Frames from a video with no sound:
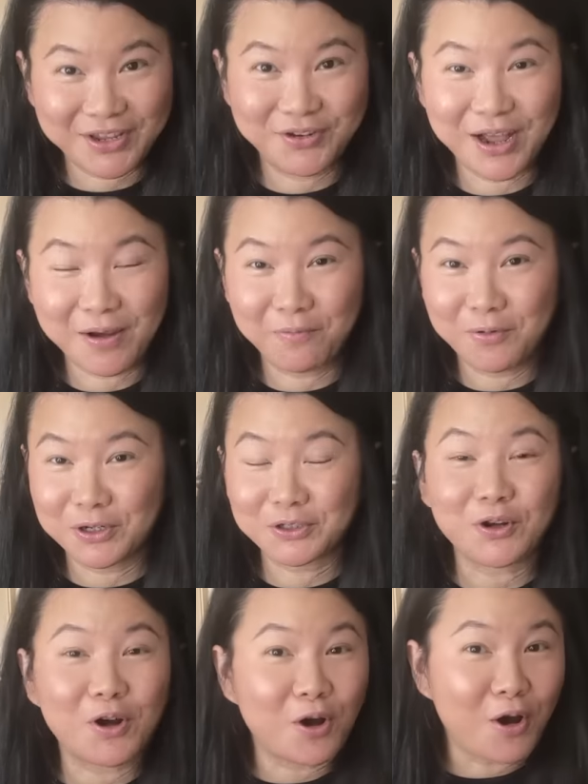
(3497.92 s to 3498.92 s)
You have watched
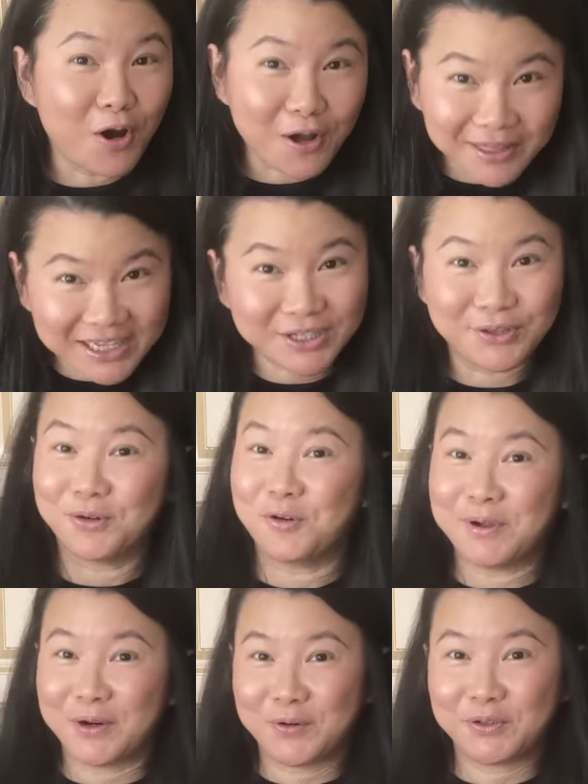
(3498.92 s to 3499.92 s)
all these
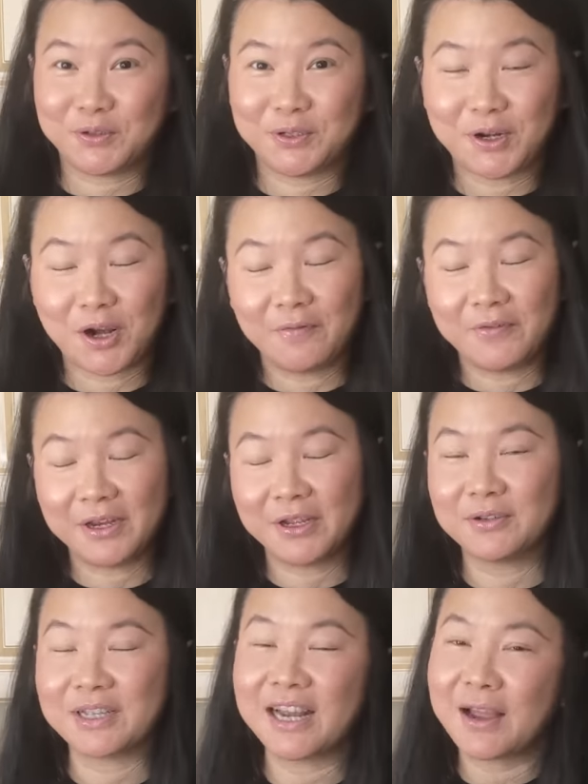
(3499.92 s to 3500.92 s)
throwback grocery haul
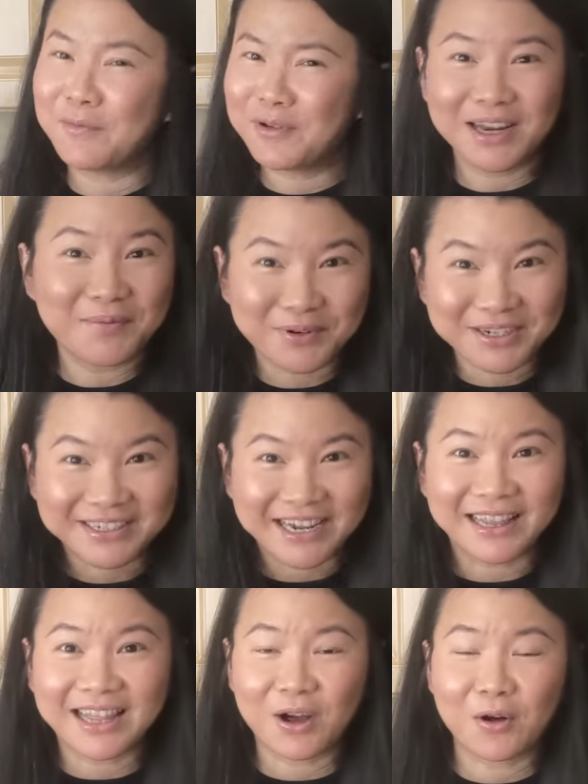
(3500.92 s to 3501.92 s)
videos and I really
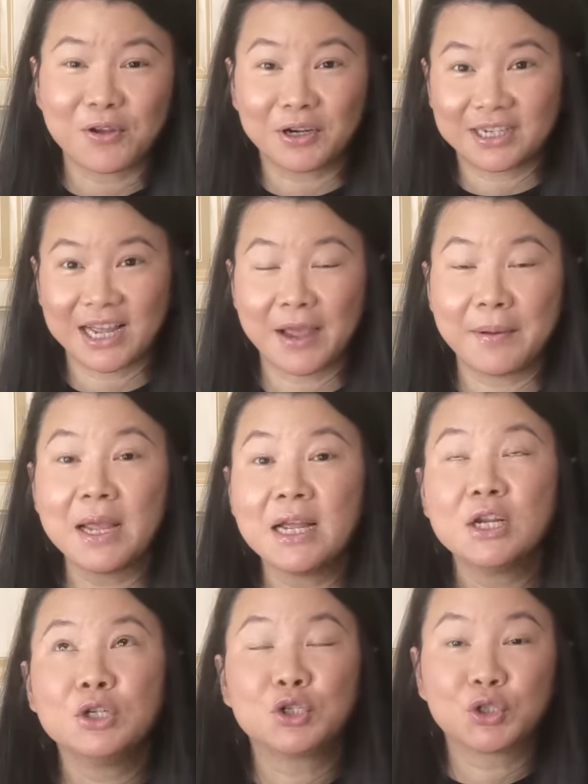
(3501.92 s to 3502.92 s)
appreciate that all your time.
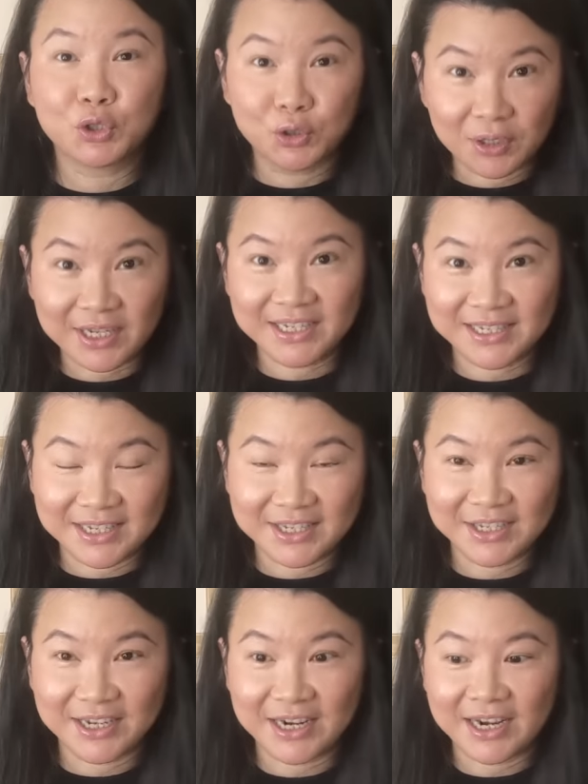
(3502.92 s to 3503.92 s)
Truly,
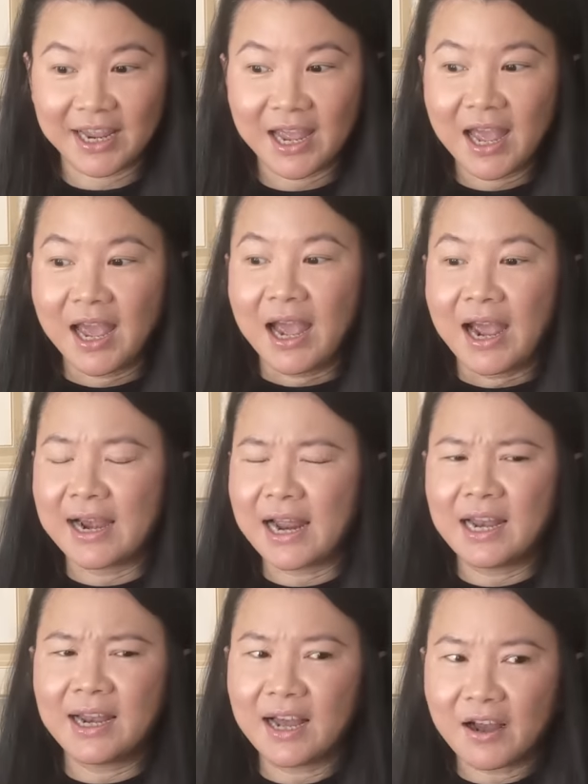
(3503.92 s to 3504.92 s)
sincerely. And I
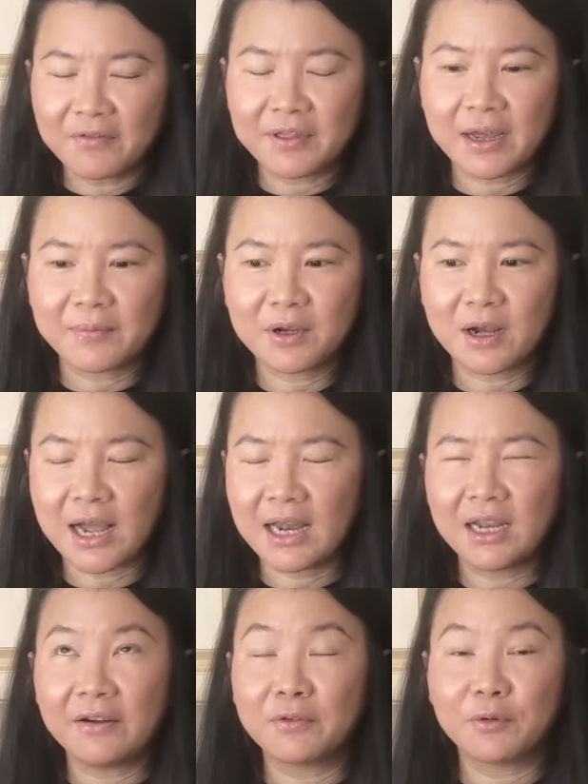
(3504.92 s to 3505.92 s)
love that because I
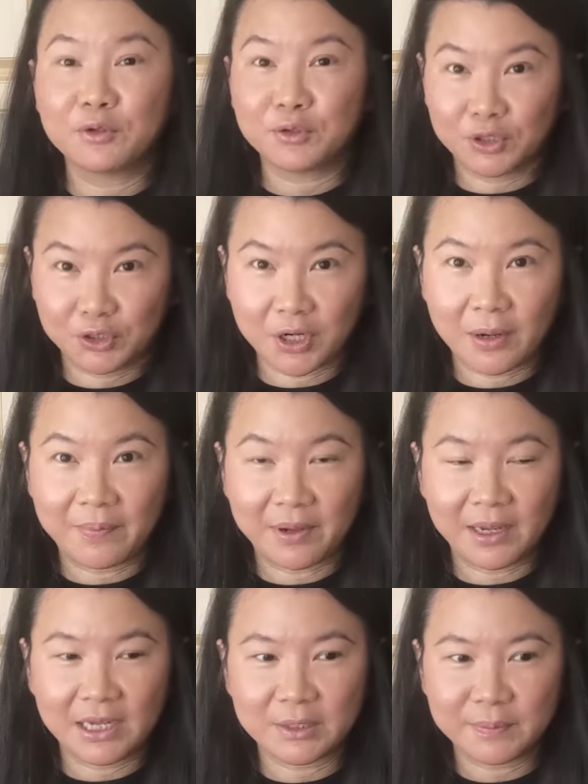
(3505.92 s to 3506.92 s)
love grocery
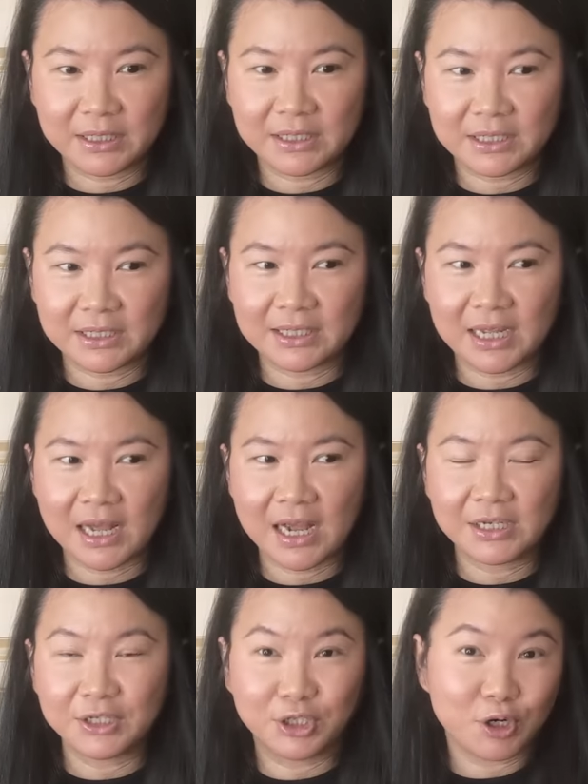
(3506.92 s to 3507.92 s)
shopping as much as I
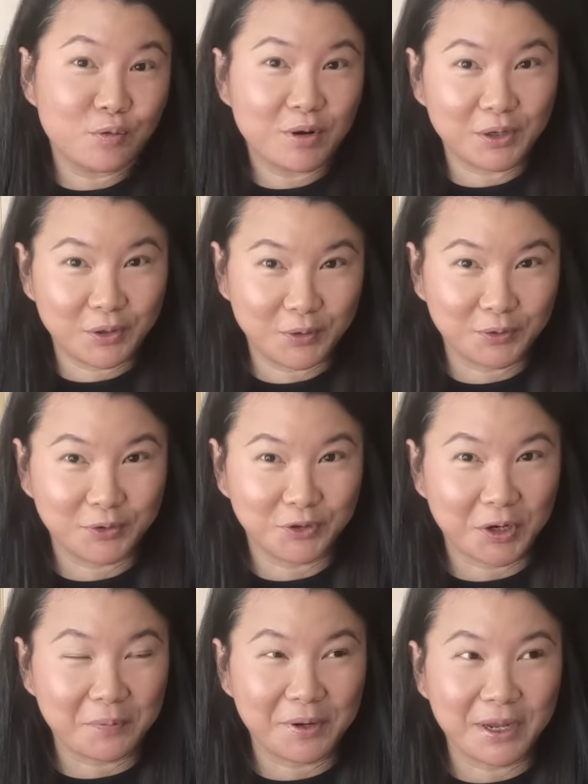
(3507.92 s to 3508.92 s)
don't want to grocery
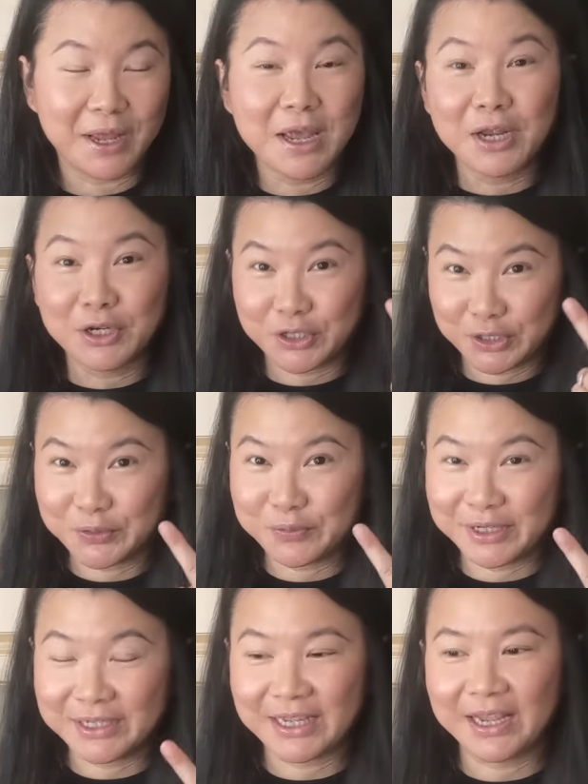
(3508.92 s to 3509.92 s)
shopping. Two
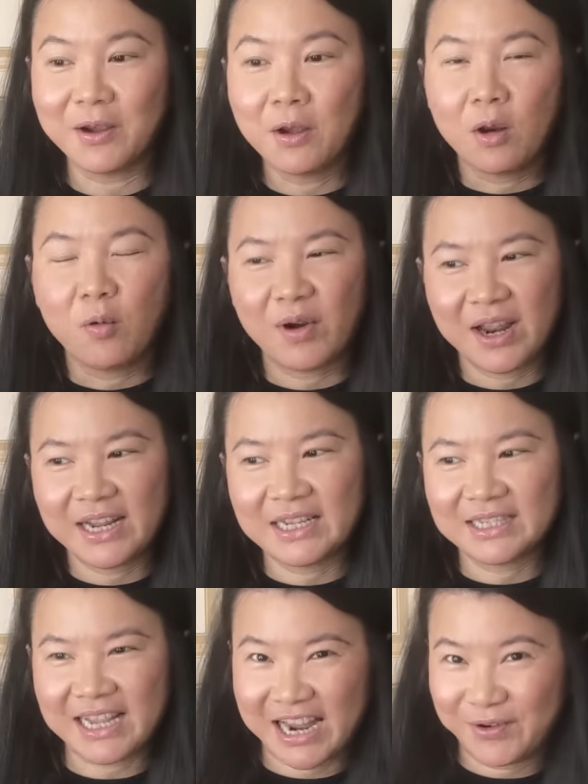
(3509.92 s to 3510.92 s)
reasons. One is
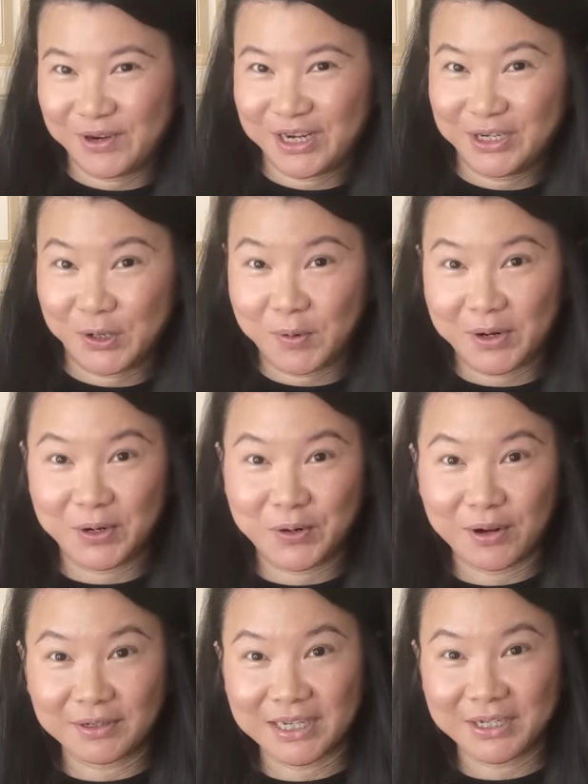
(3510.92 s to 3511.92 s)
I really don't want to go
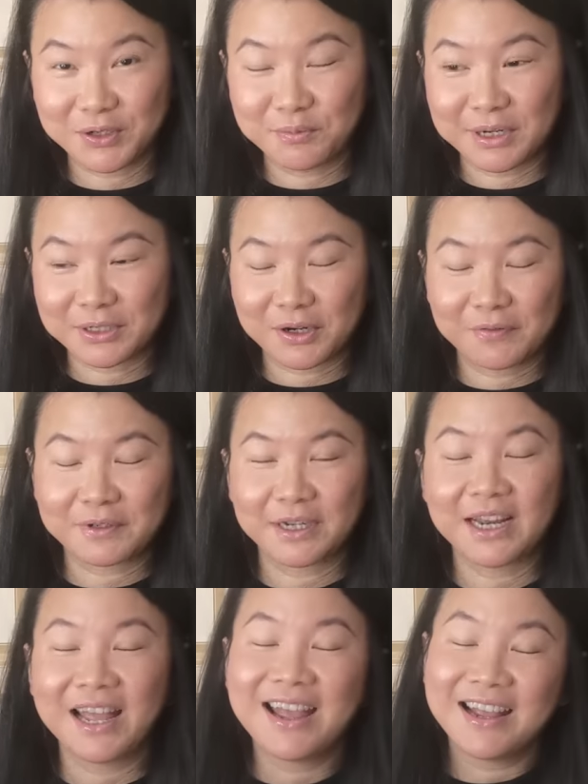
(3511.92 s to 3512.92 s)
outside too much
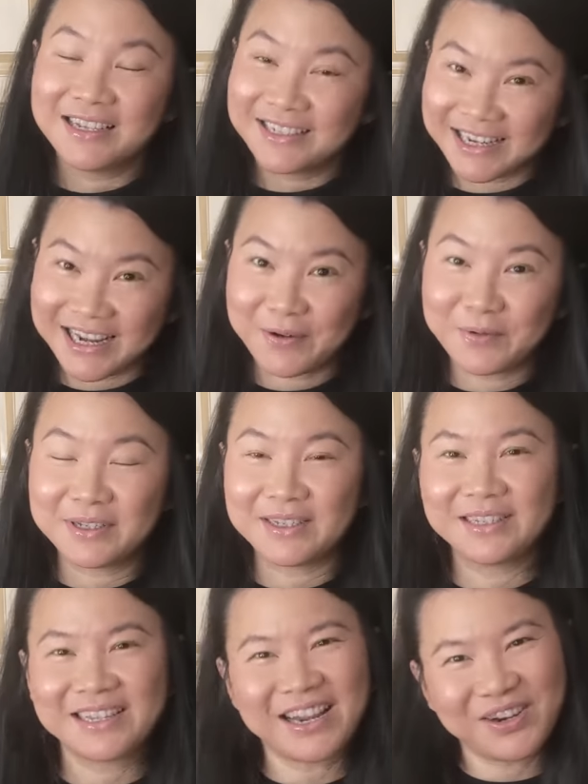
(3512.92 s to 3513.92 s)
often. Second reason
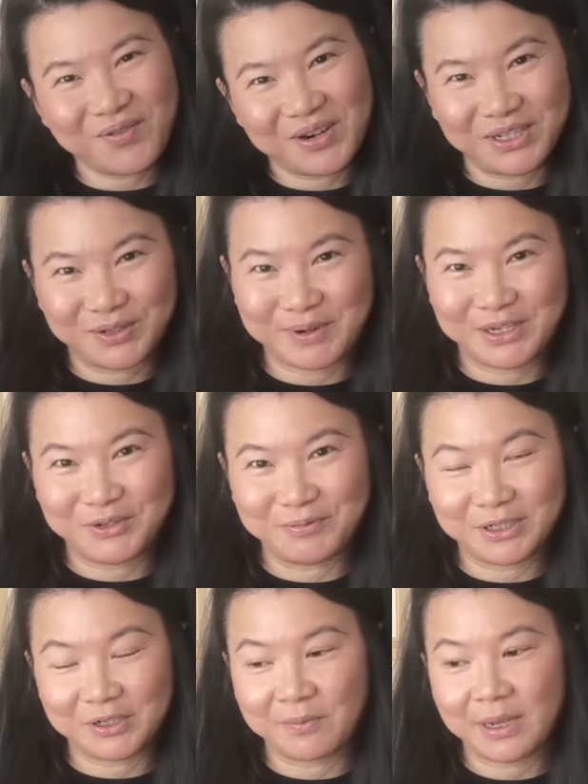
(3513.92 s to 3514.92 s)
is I don't want to spend too
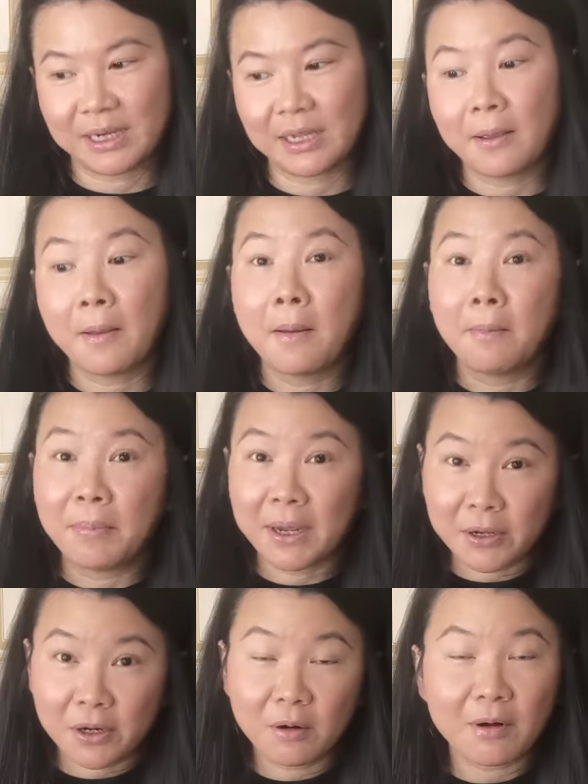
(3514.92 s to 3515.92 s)
much money. But
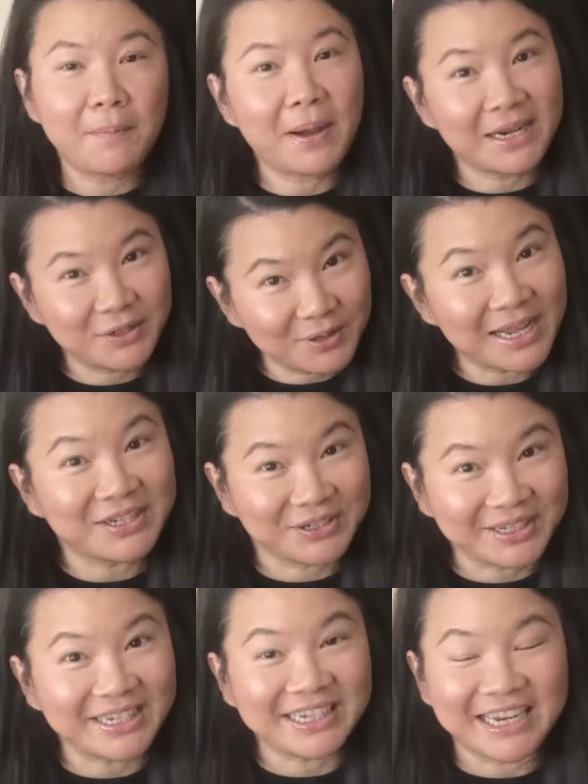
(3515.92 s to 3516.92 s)
you know what? I do like
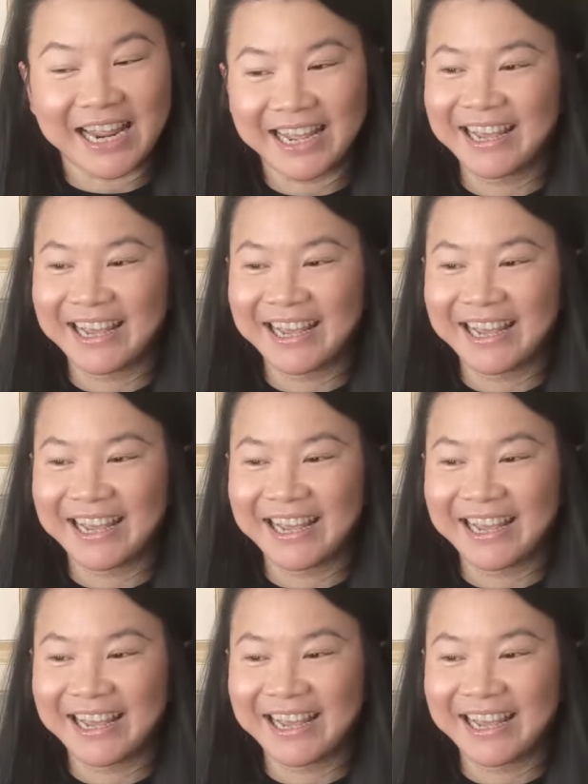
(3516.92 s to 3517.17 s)
to eat.